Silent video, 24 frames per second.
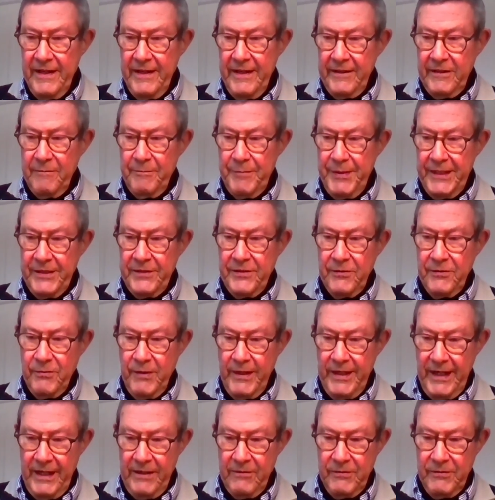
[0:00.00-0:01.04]
compared to when
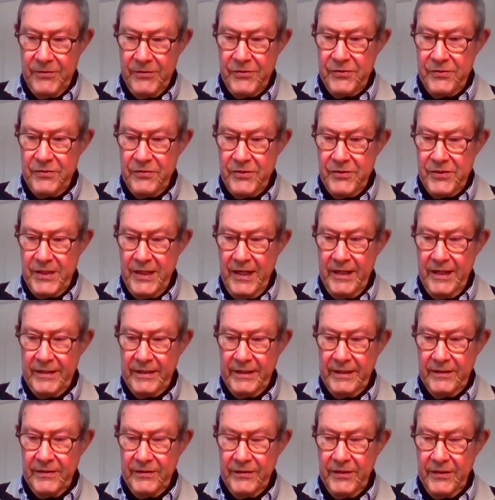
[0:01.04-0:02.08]
I was starting
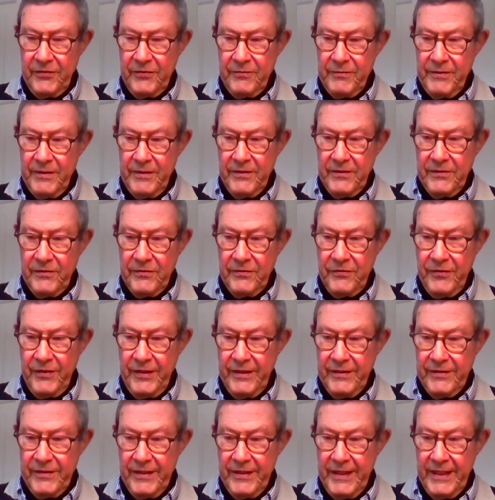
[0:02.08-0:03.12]
in this industry
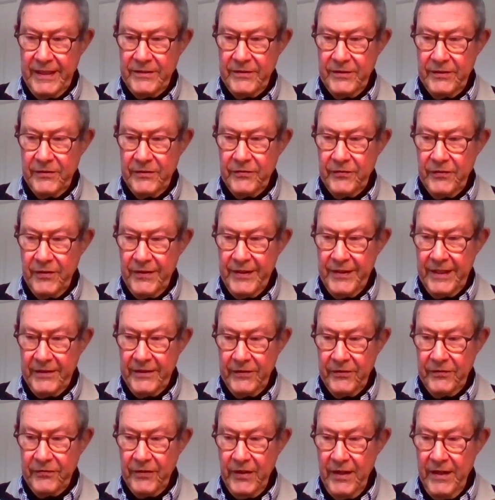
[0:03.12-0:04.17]
in the 90s, and that
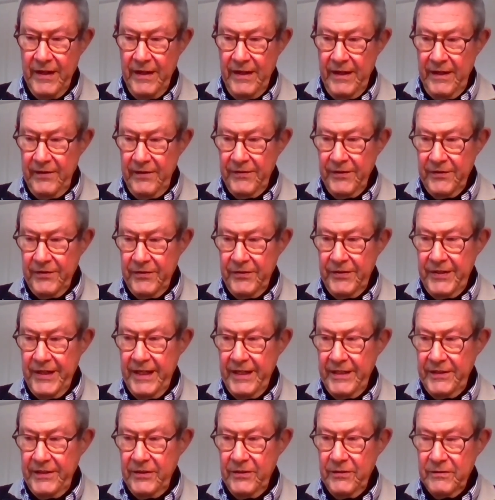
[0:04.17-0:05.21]
is that
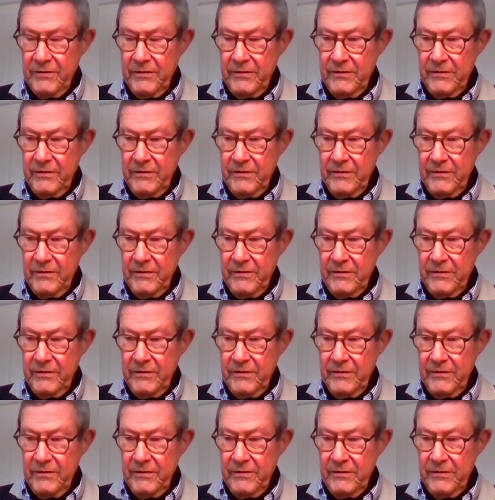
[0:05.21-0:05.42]
today